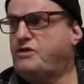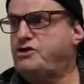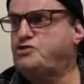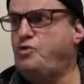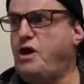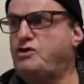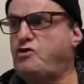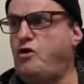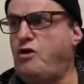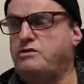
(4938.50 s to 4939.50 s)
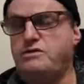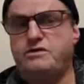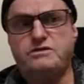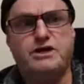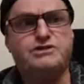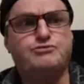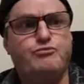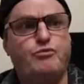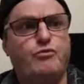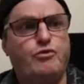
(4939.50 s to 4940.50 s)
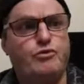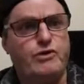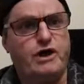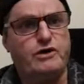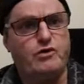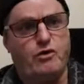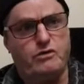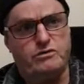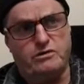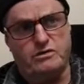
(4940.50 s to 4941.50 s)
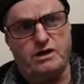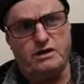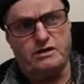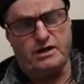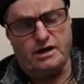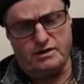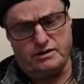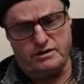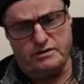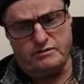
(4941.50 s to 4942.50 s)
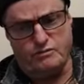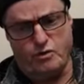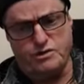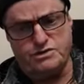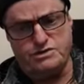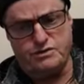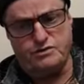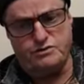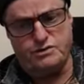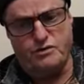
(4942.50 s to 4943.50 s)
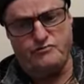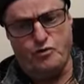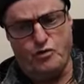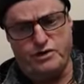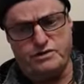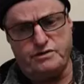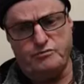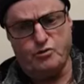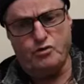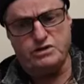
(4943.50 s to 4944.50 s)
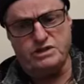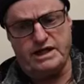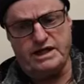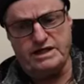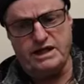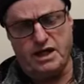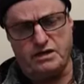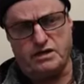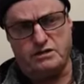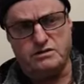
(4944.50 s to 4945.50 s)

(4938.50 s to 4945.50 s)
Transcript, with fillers: There's one God that's that God uh, wants you to avoid more than any other.